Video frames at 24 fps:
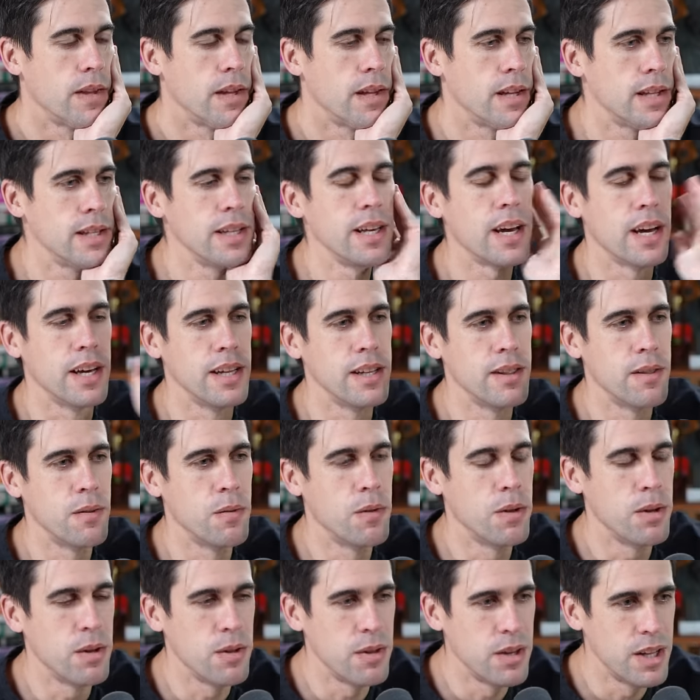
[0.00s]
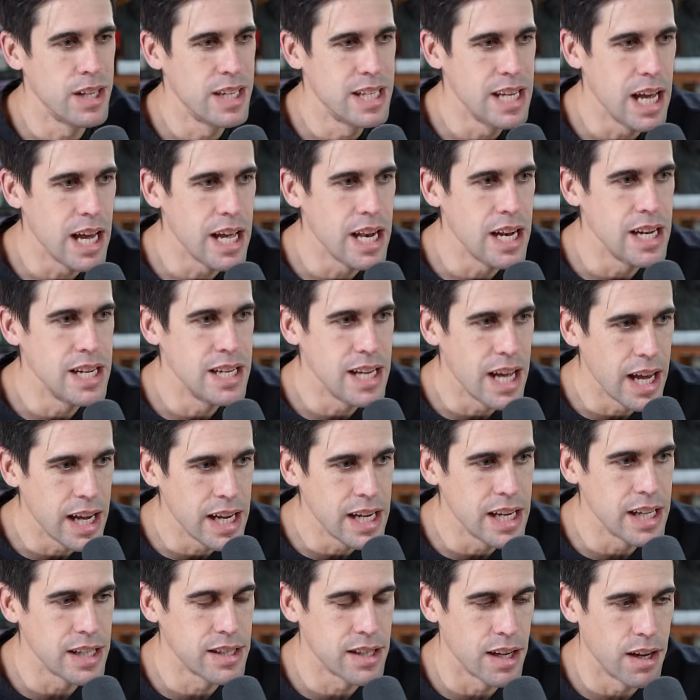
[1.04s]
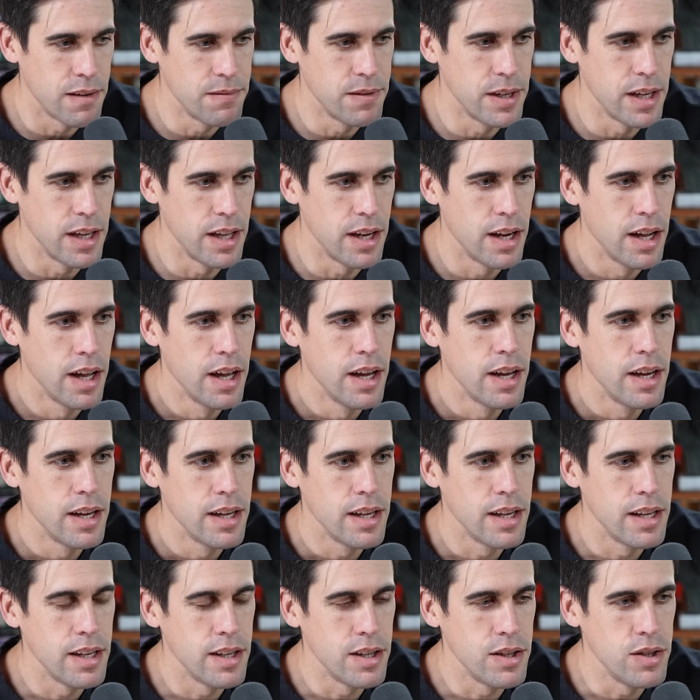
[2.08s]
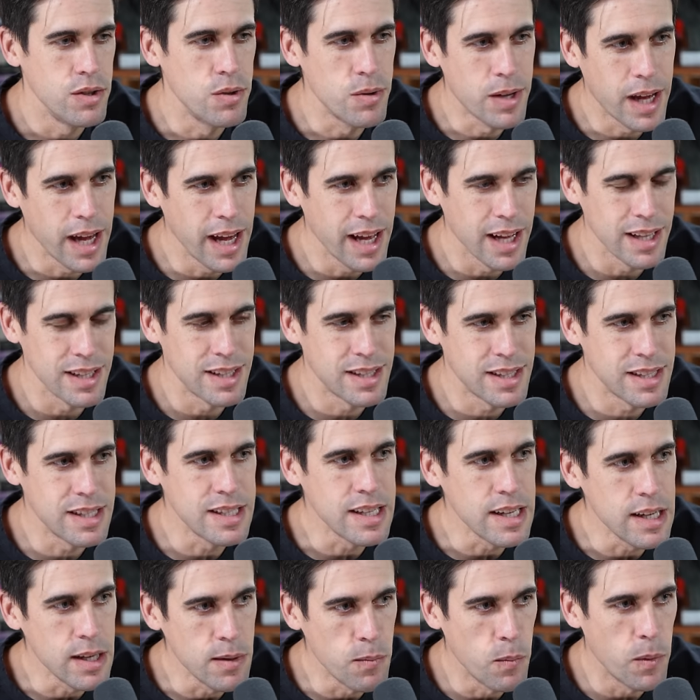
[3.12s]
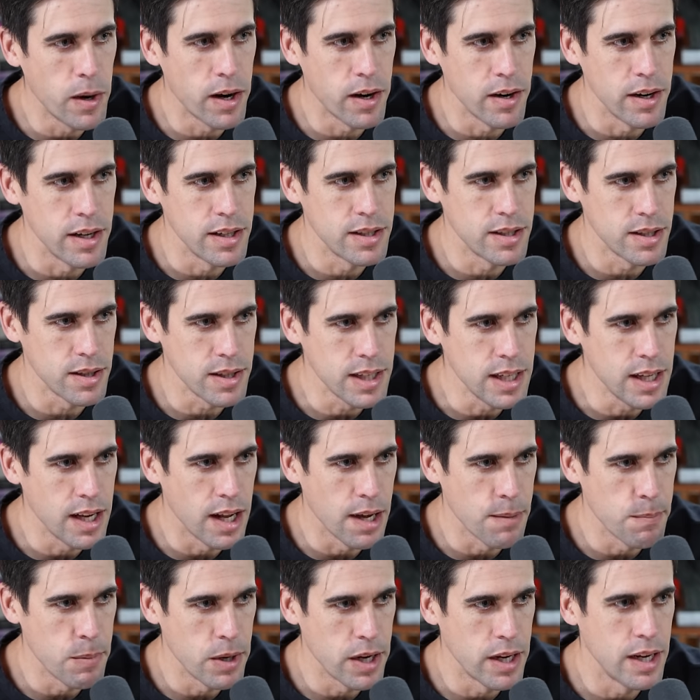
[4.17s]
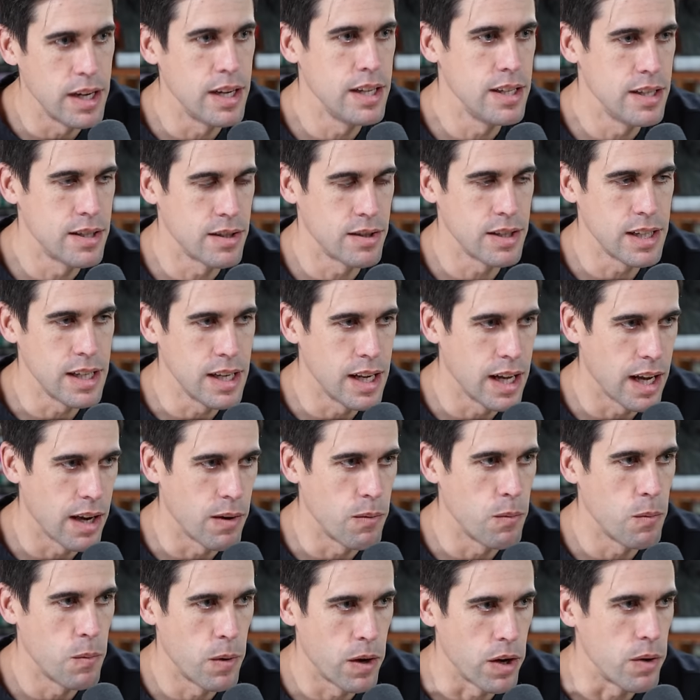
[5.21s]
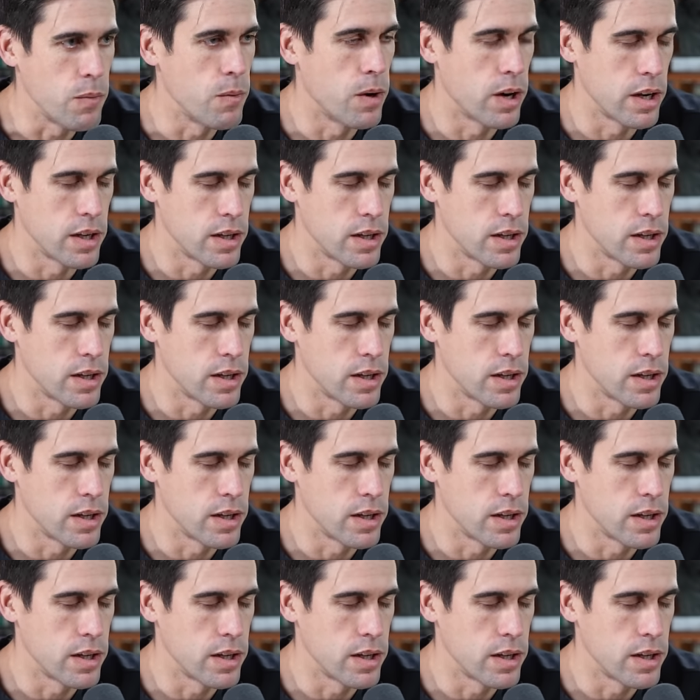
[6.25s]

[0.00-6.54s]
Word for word: yeah it, the the day-to-dayness of it you can't see where it's leading but it is leading where you want it